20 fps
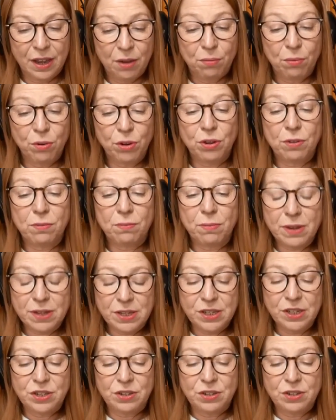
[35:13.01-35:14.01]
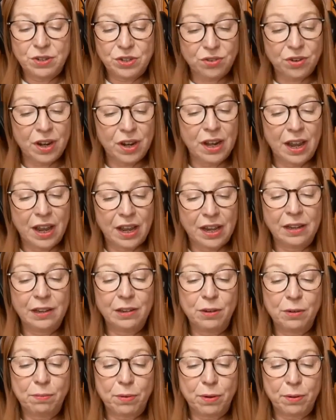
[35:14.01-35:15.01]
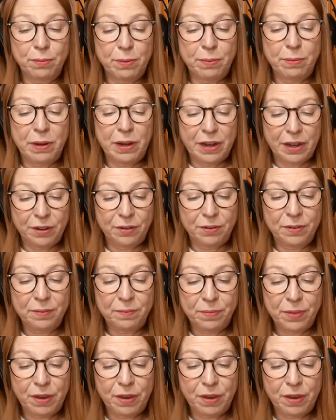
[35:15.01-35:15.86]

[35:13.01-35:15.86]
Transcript: What you mustn't do is try and handle your problem alone.